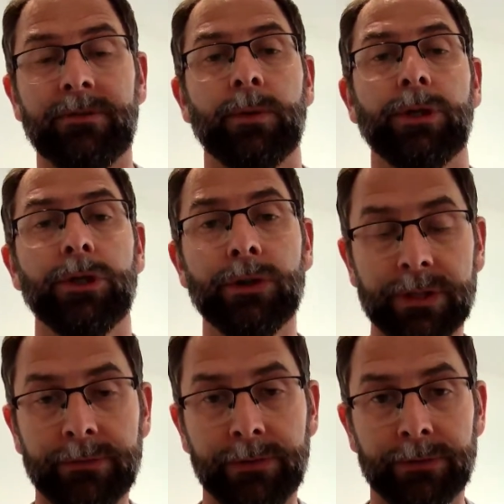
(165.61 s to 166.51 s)
if we use
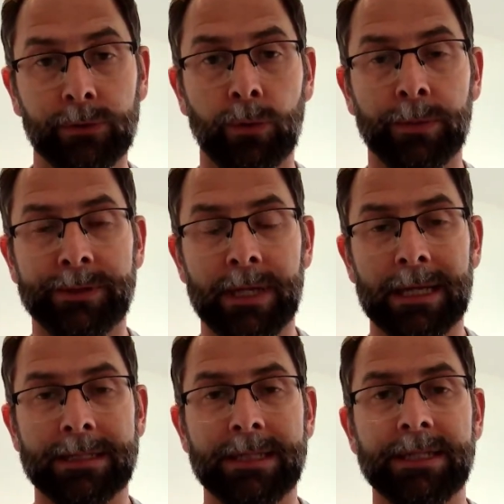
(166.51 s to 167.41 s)
these physical
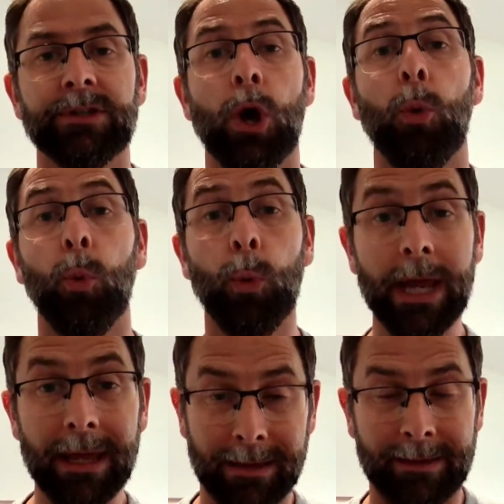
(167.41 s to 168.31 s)
modalities
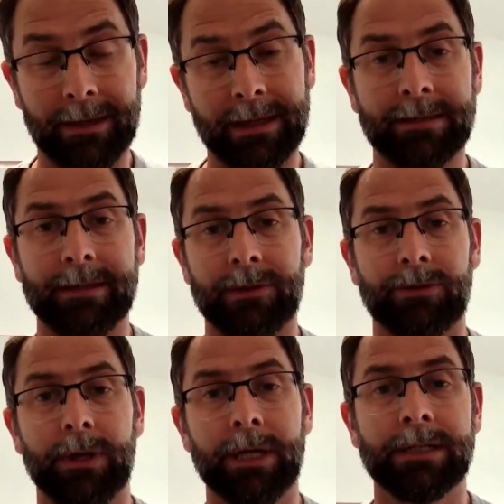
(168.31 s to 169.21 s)
with
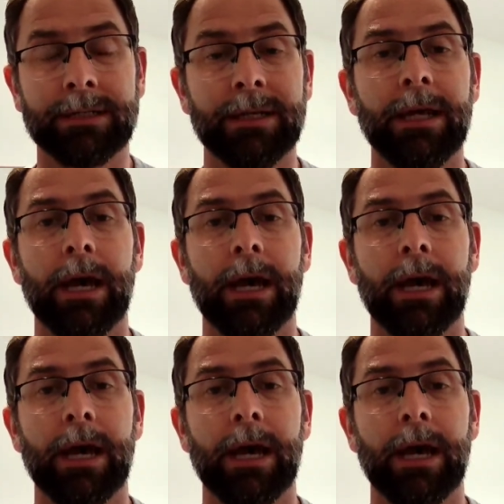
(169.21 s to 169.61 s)
eccentrics,